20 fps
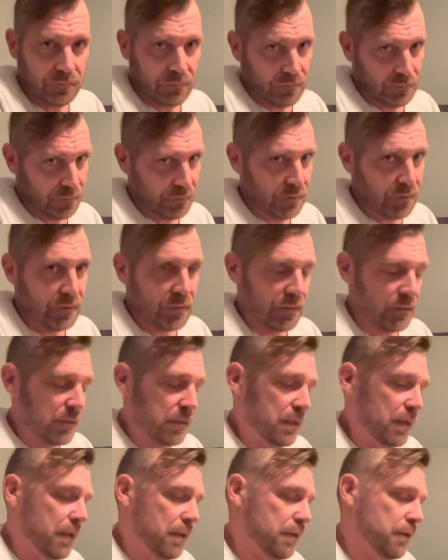the next
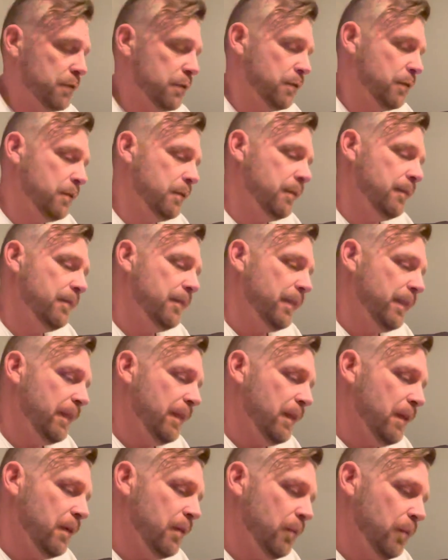day or two,
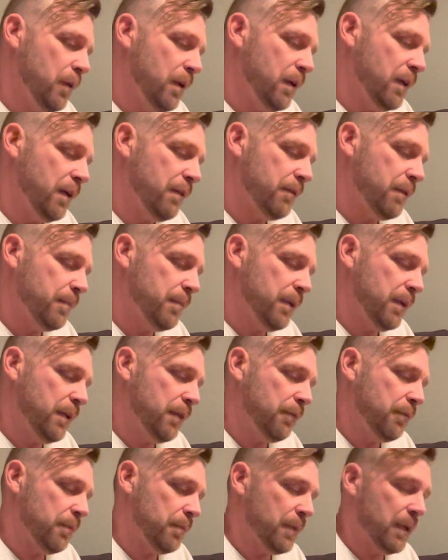walk everybody
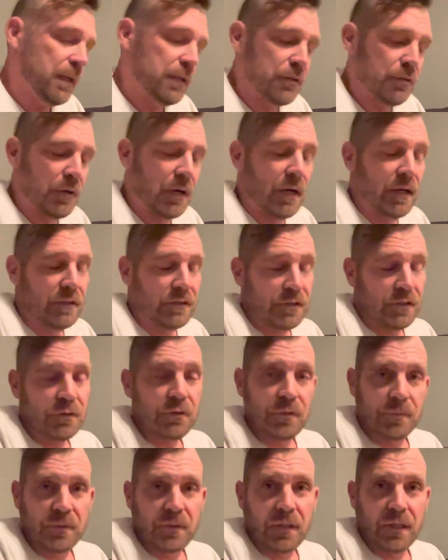through my trials and
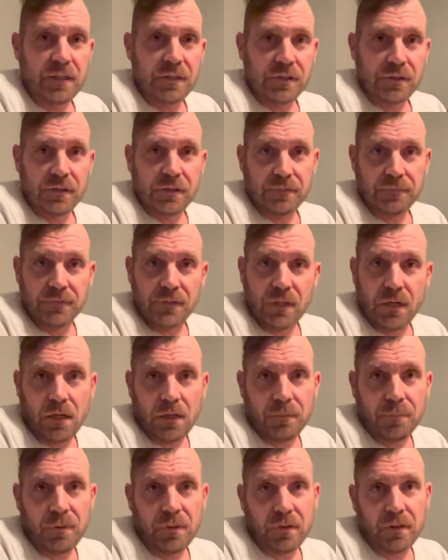tribulations of tearing
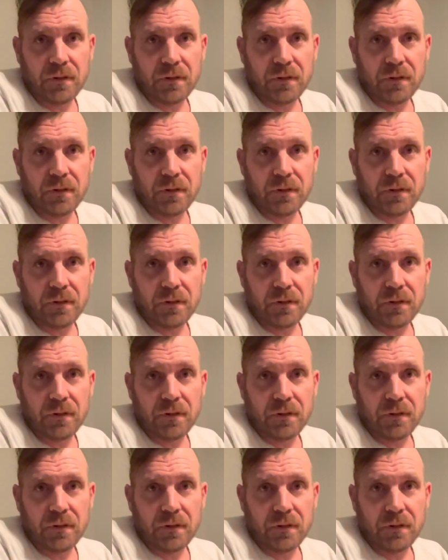apart